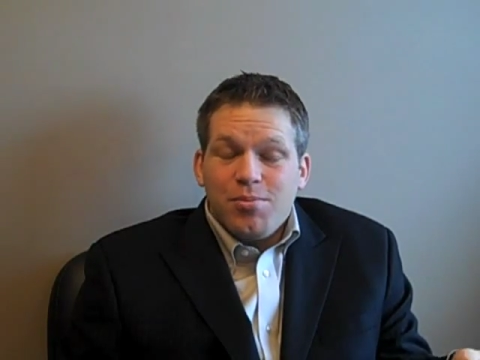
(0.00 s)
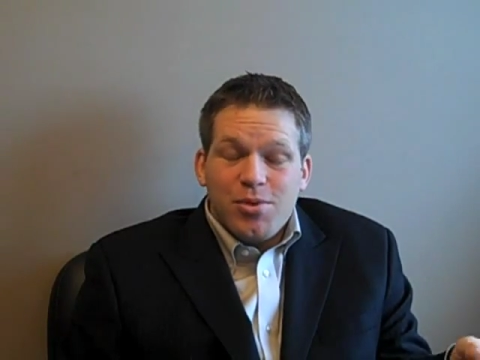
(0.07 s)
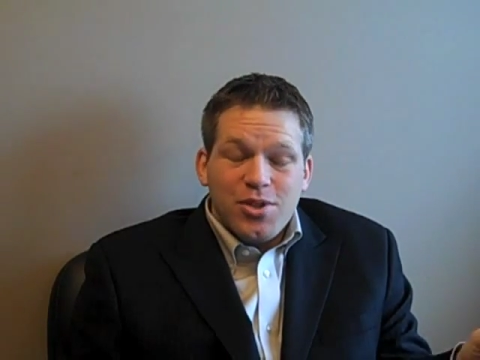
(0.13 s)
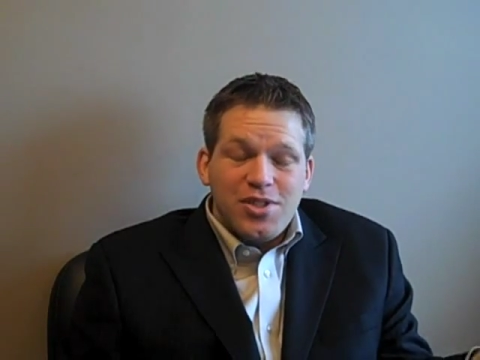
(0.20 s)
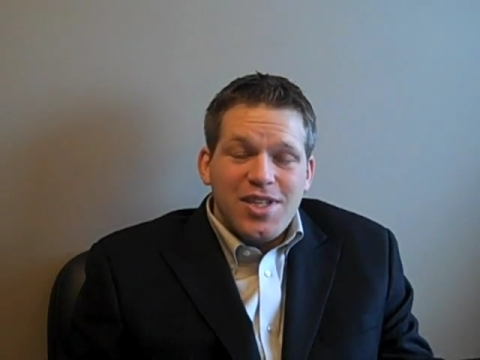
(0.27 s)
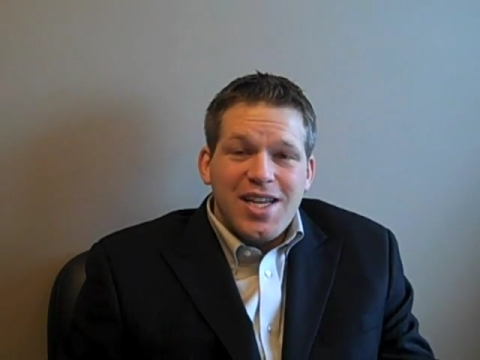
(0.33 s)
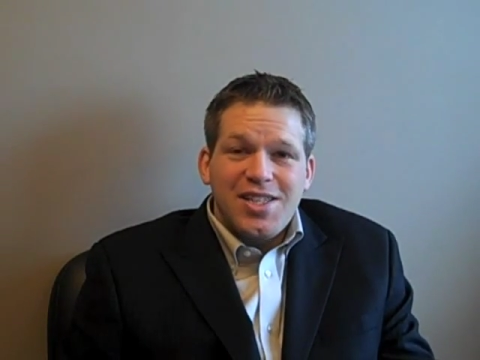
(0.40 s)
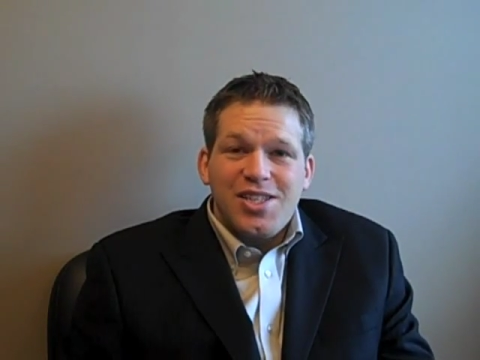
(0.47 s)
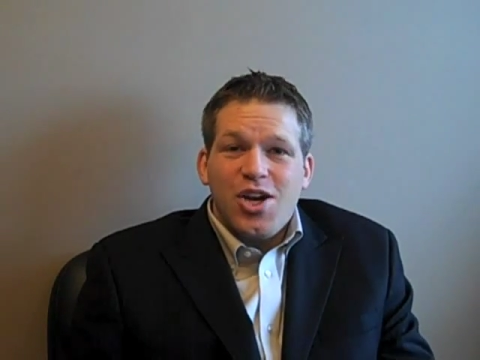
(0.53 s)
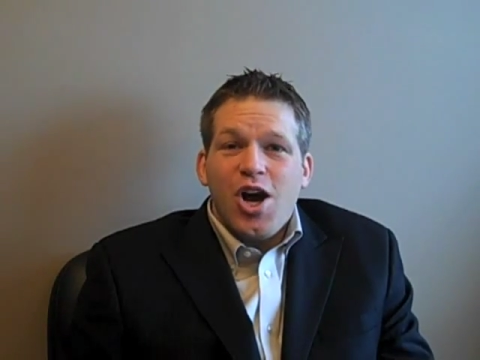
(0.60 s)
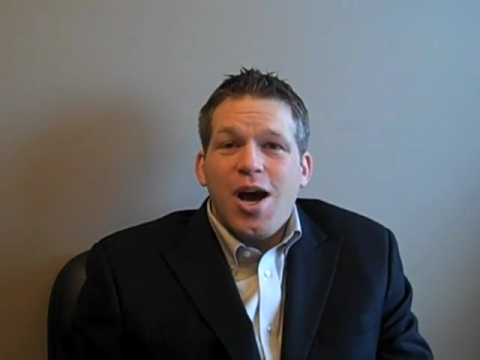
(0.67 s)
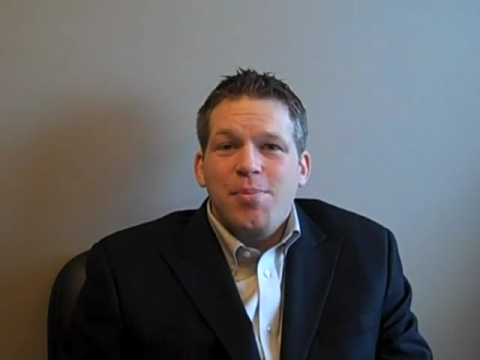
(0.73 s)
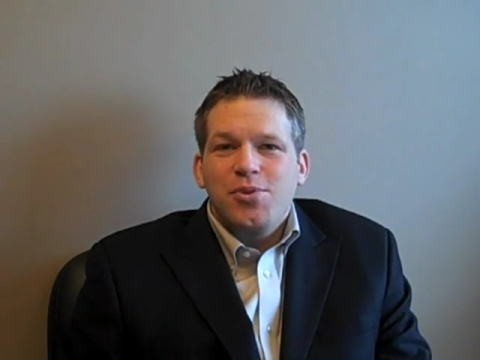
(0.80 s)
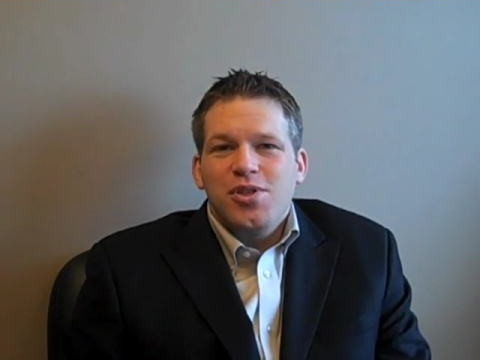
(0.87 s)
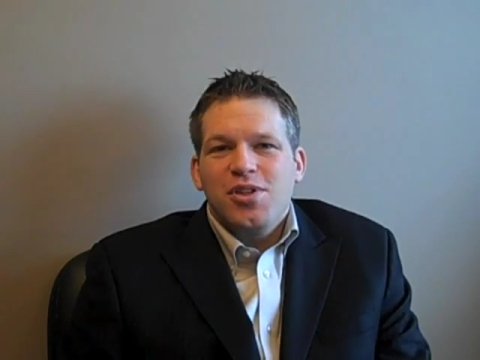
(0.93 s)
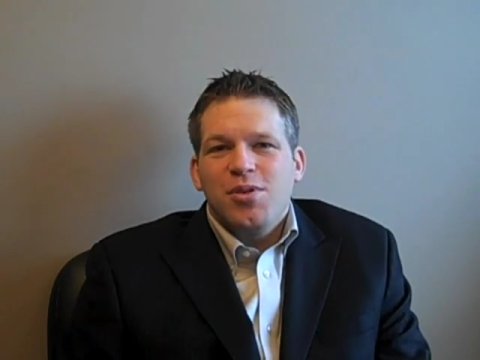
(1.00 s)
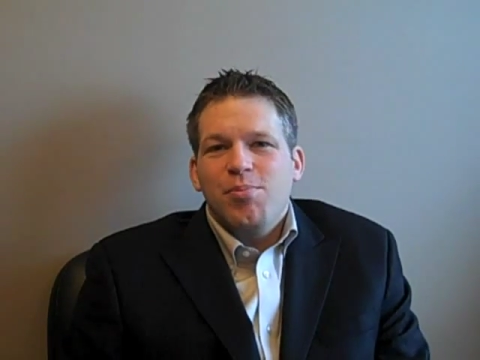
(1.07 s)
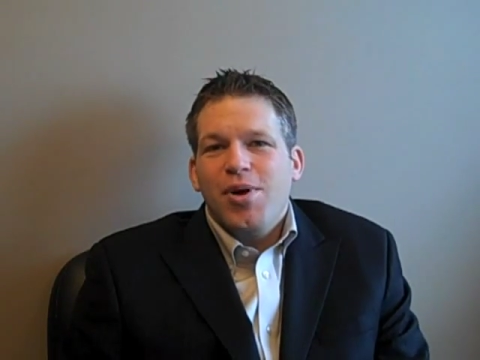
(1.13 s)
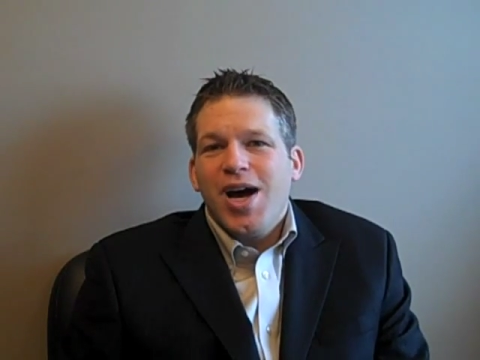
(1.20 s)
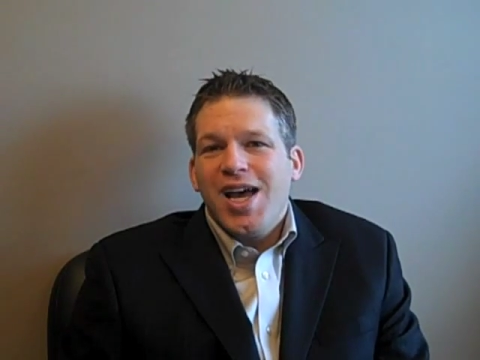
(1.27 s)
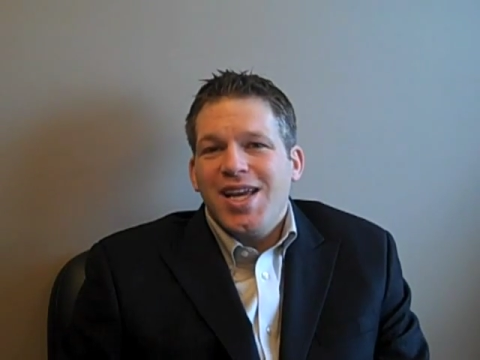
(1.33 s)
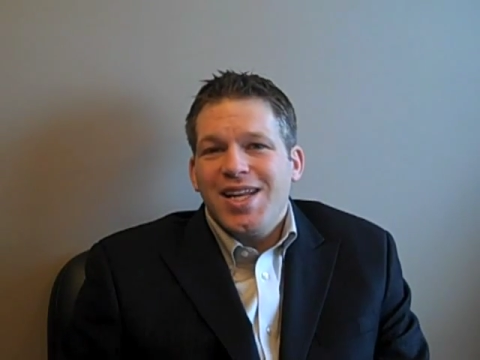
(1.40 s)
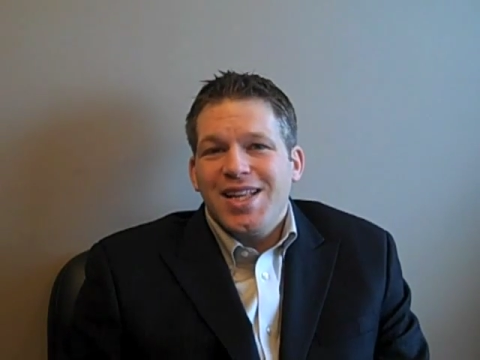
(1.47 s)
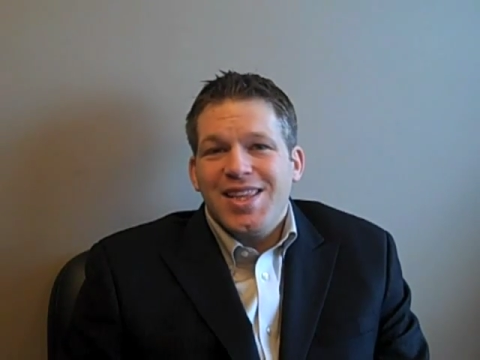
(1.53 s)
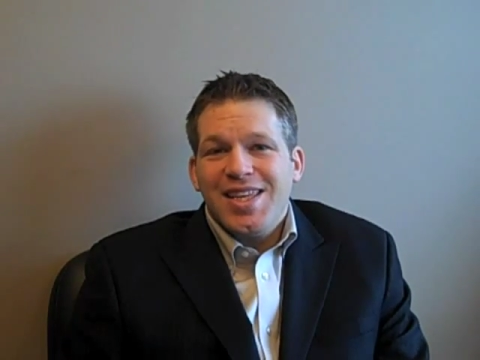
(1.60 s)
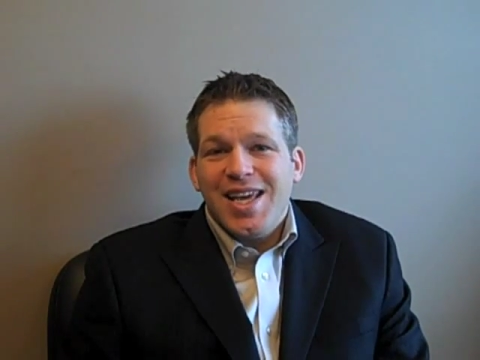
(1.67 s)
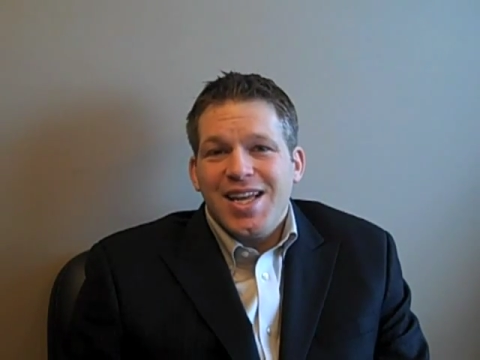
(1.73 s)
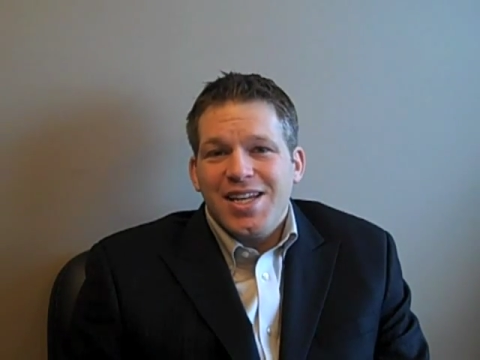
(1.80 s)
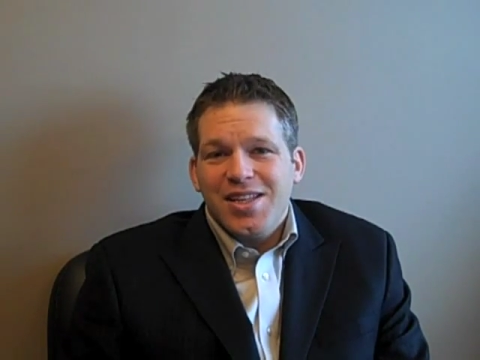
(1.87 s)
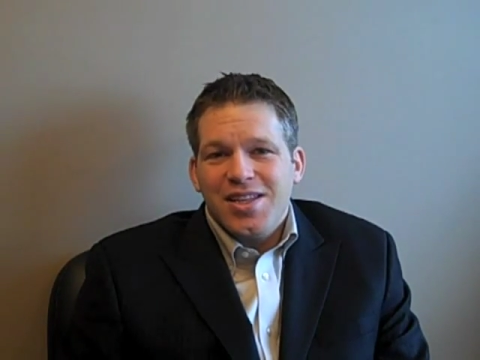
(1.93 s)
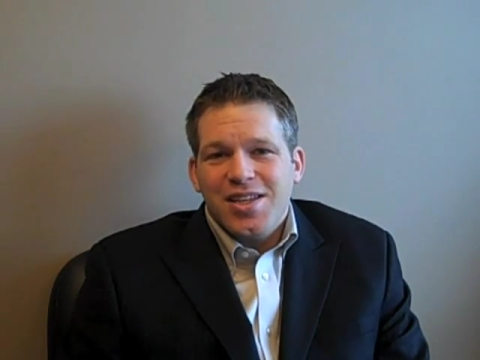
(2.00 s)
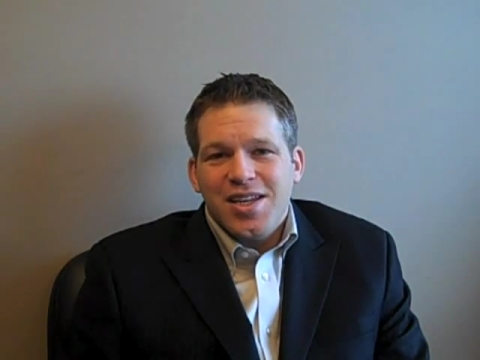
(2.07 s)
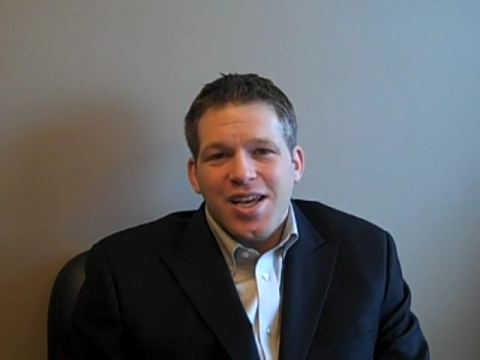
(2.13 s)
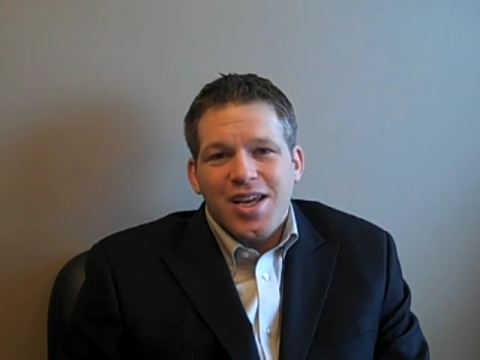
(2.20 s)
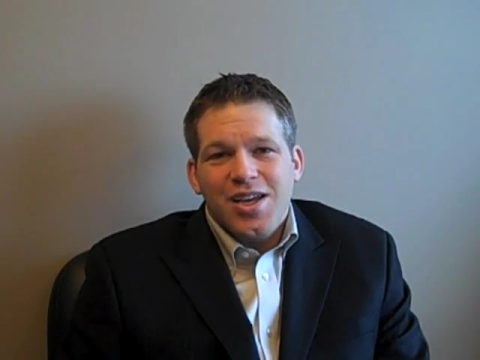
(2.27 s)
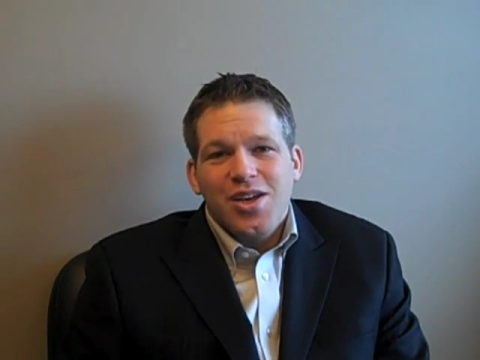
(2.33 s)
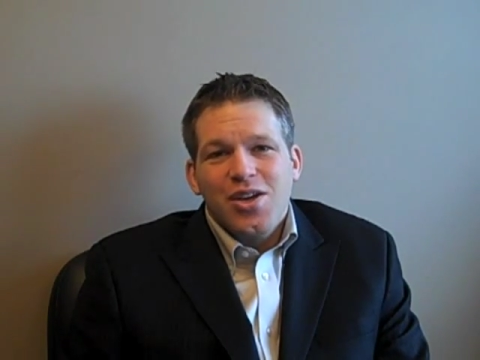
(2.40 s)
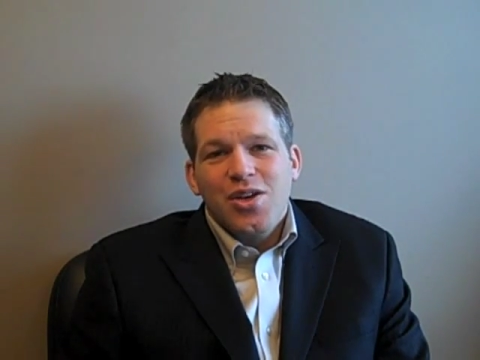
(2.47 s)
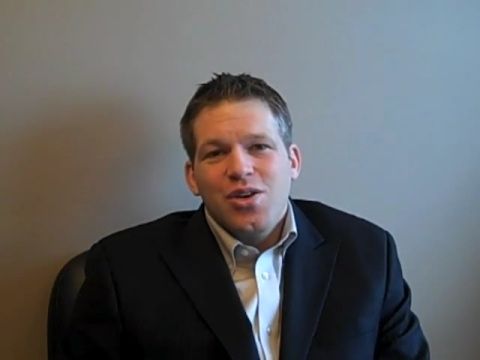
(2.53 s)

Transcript: person has the option to buy it at the end of the day.